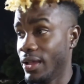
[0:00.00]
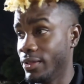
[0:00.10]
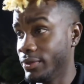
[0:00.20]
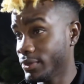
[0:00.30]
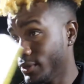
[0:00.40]

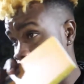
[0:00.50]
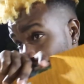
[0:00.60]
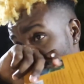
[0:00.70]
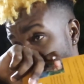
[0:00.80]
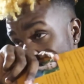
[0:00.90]
and
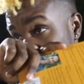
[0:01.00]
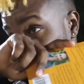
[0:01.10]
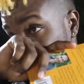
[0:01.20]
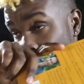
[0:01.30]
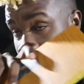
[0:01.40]
I'm
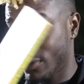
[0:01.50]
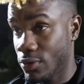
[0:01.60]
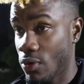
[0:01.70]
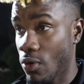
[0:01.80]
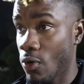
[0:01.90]
heading back
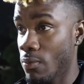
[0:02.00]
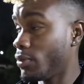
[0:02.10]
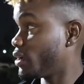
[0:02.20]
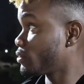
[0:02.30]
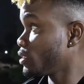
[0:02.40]
home.
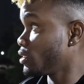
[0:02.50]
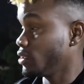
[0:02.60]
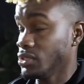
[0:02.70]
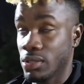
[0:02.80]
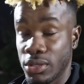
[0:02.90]
But
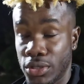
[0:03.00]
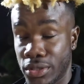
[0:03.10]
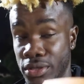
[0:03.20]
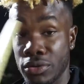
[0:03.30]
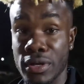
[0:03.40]

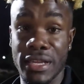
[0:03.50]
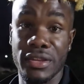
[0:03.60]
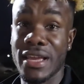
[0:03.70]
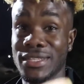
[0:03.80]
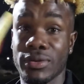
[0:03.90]
just so that you
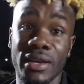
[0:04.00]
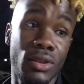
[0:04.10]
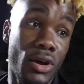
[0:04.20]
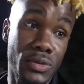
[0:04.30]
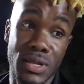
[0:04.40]
guys don't
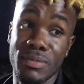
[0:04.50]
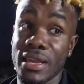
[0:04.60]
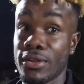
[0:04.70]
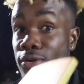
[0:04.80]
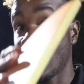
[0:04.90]
get lost when I'm
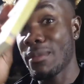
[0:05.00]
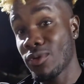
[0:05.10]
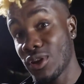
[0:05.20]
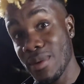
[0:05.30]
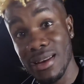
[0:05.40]
like, yo,
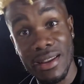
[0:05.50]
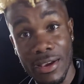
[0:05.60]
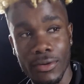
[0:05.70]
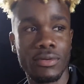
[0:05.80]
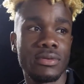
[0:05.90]
I'm going to bed
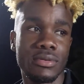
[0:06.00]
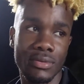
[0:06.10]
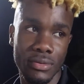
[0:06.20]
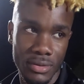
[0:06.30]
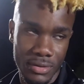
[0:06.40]
now.
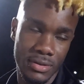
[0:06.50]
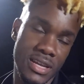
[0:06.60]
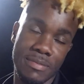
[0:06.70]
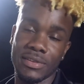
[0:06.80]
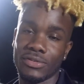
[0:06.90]

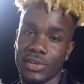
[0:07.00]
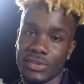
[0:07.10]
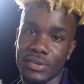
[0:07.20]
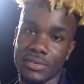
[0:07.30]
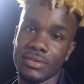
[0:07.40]
I'm at the train station.